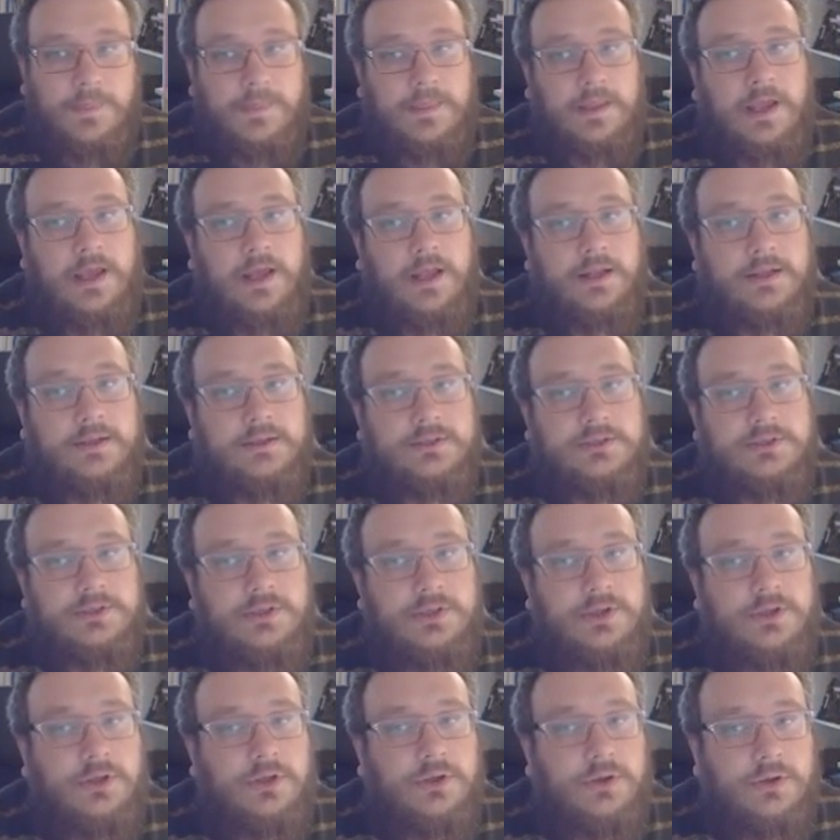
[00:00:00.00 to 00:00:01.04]
And
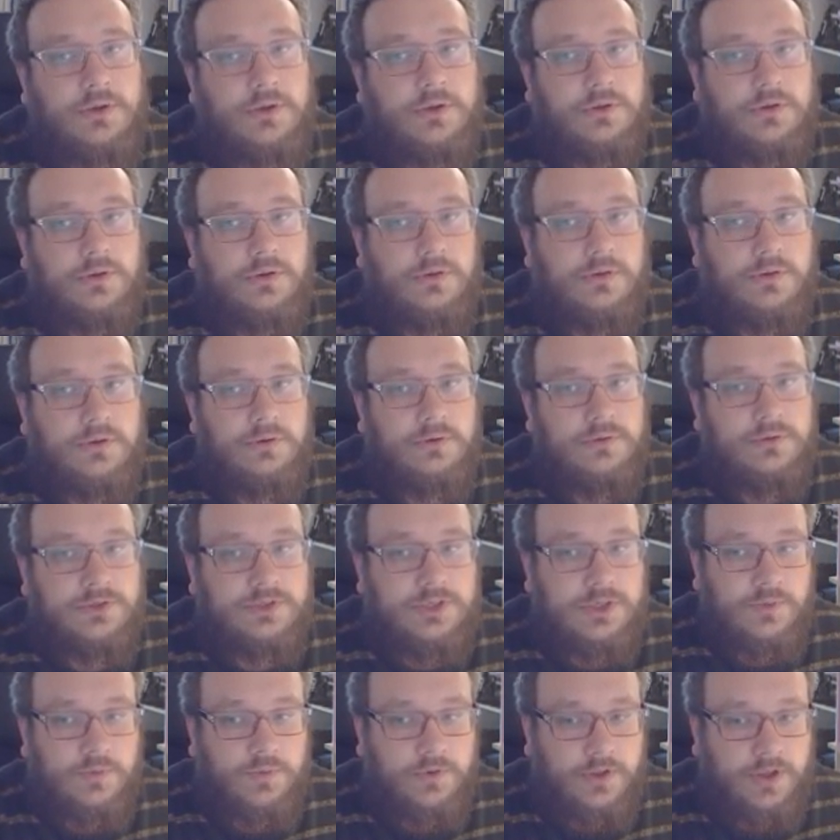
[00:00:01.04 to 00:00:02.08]
you see
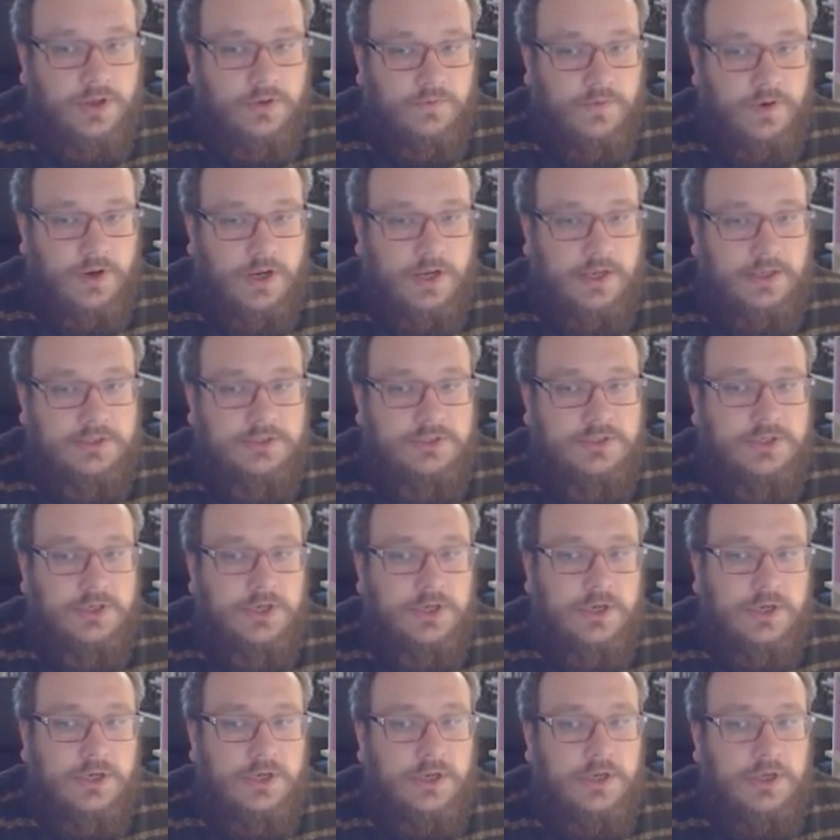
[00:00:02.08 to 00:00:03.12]
what they write,
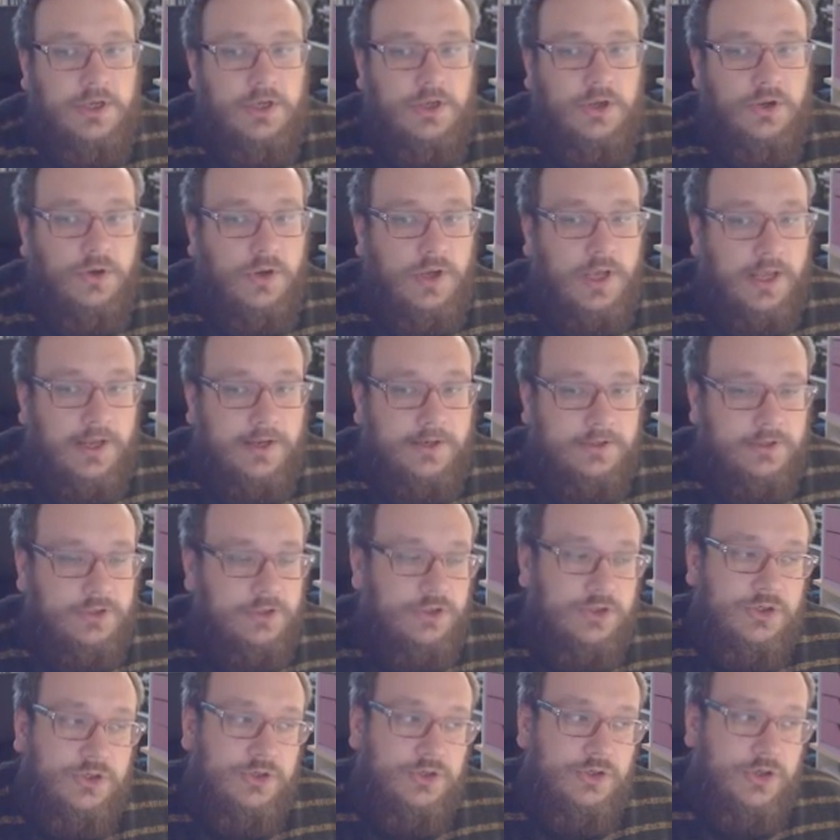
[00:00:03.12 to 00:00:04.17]
you get to
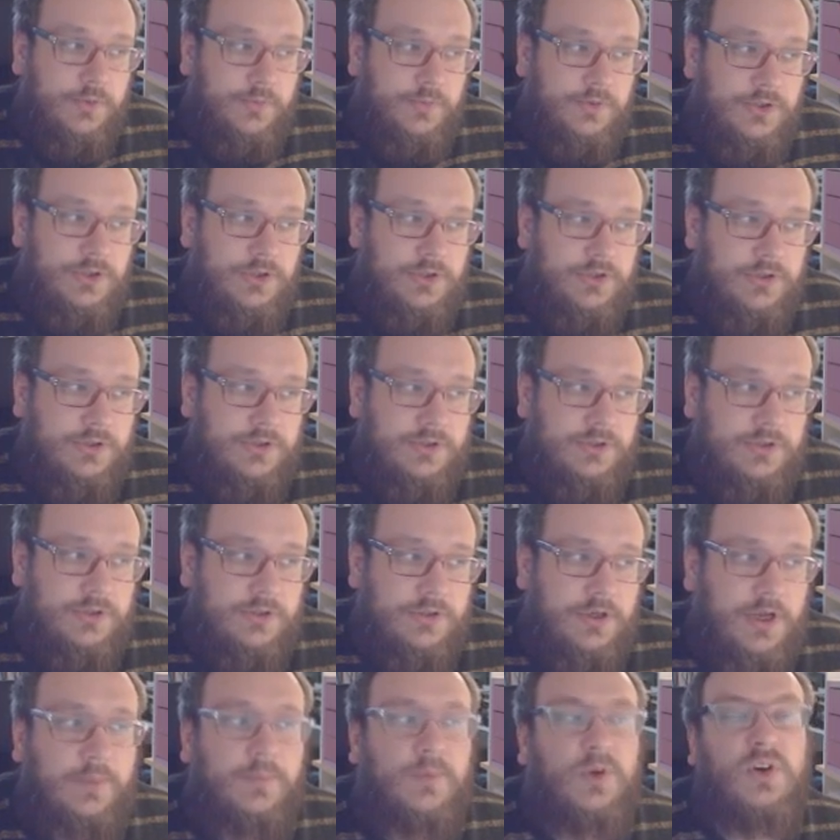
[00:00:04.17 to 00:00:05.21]
choose options.
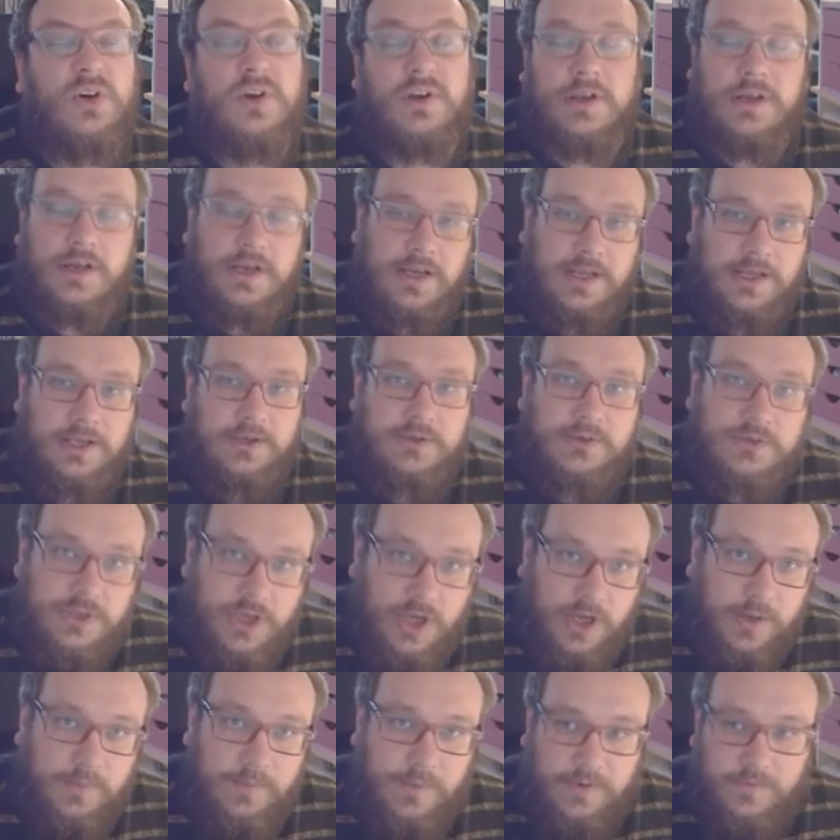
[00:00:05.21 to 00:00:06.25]
I'm not going to let you
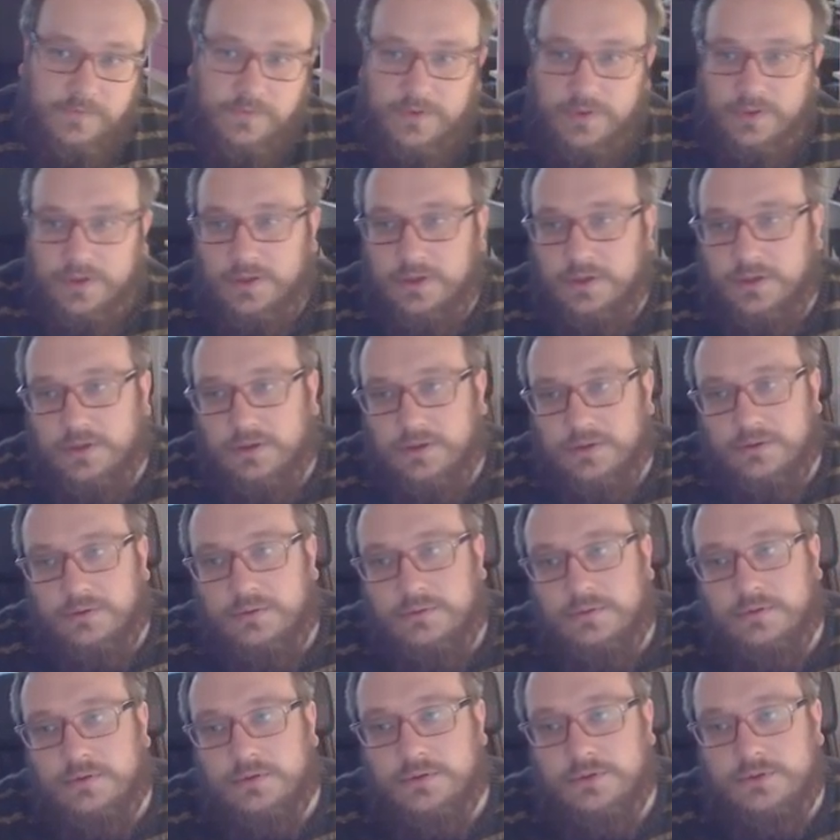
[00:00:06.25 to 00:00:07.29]
type everything
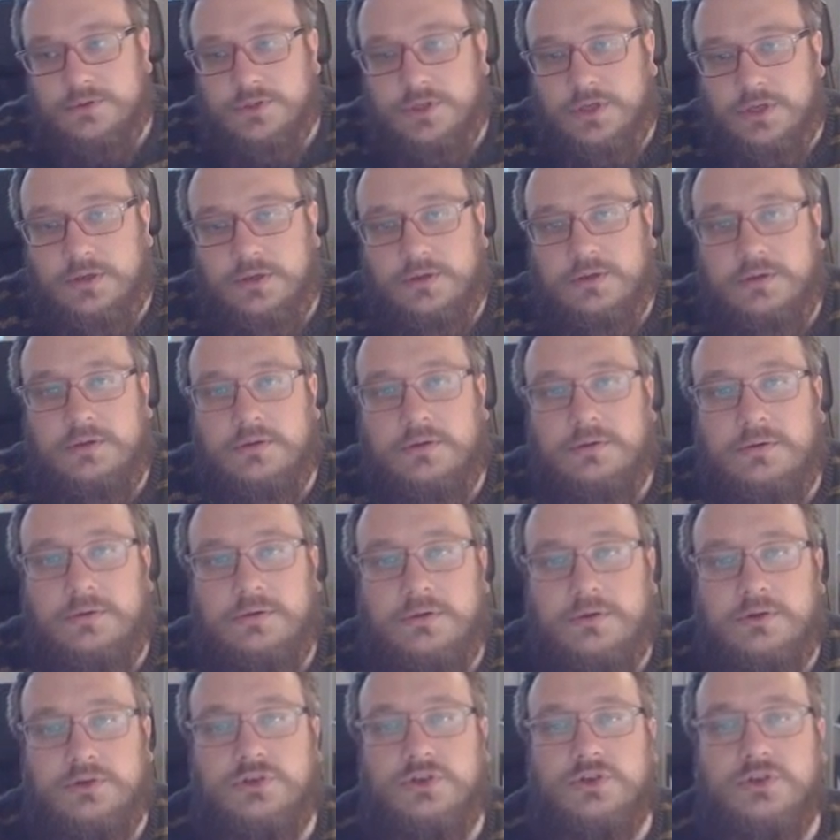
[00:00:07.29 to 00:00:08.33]
you say,
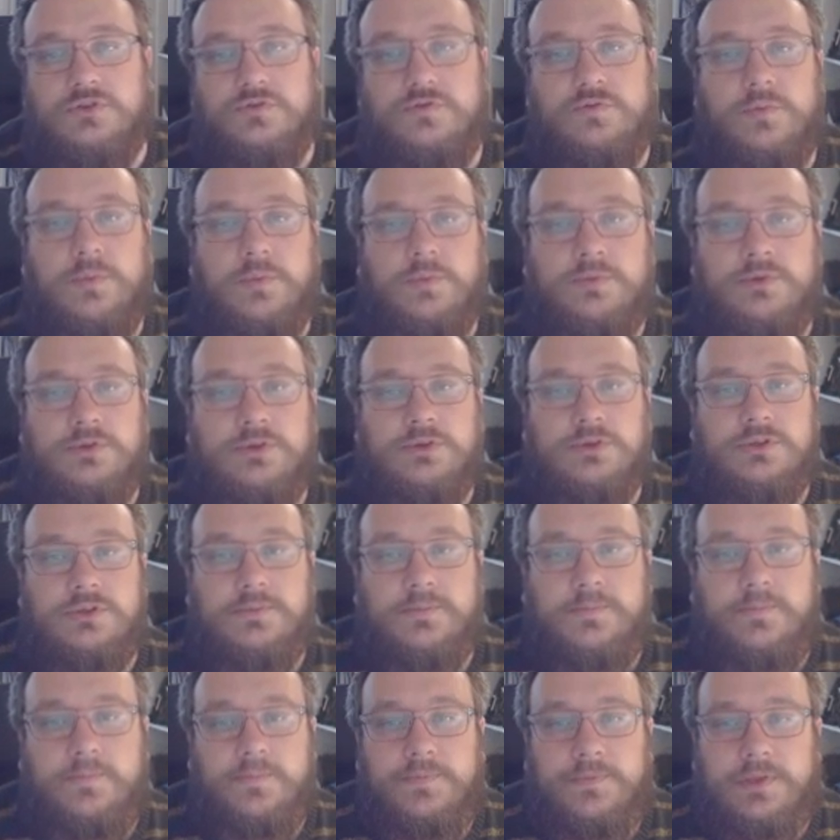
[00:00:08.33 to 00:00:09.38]
you choose from options
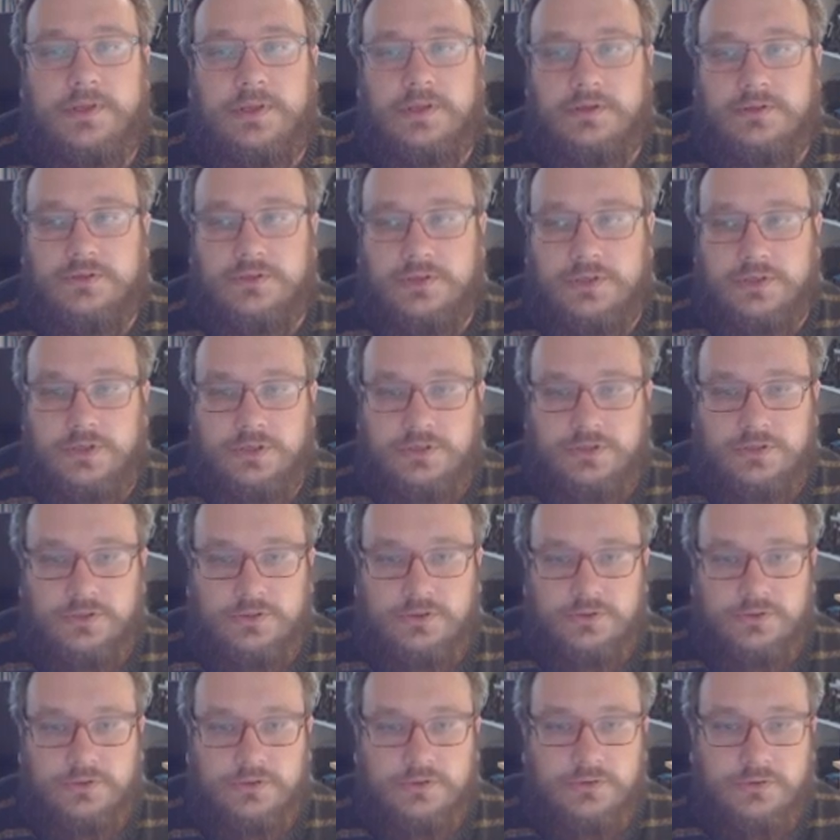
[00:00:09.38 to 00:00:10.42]
to
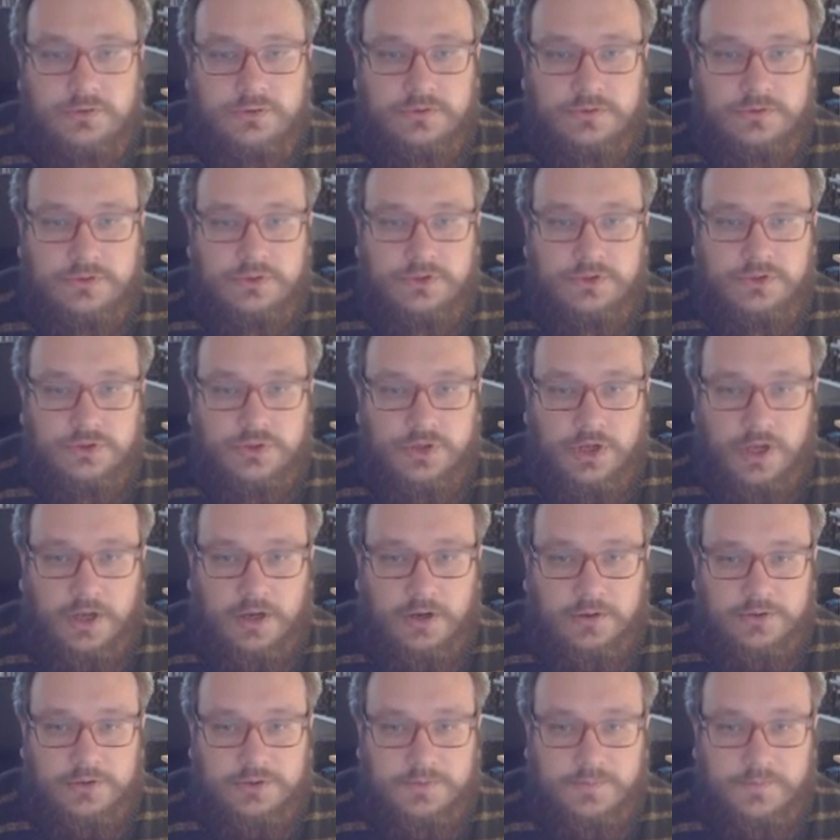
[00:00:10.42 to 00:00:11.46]
do
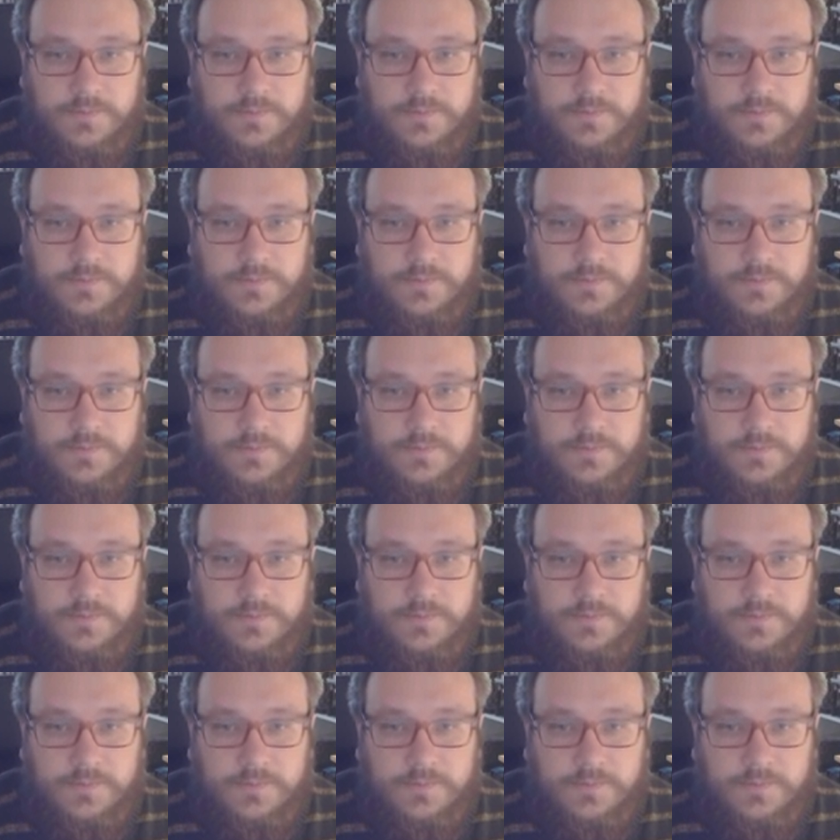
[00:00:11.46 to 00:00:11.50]
dialogues.